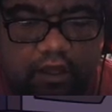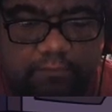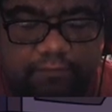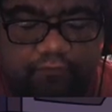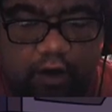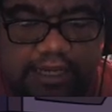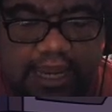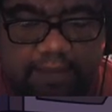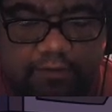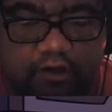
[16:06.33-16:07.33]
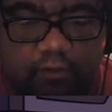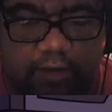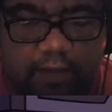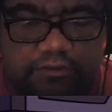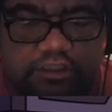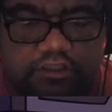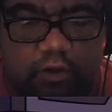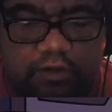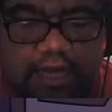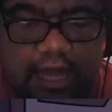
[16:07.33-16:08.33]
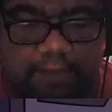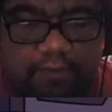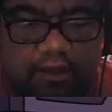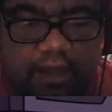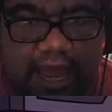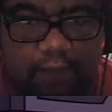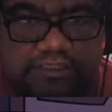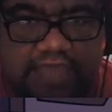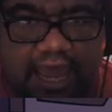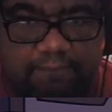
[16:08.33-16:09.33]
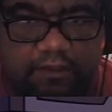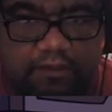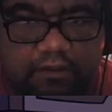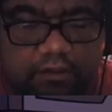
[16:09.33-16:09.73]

Before I came here, when I was in Jotunheim, I was happy.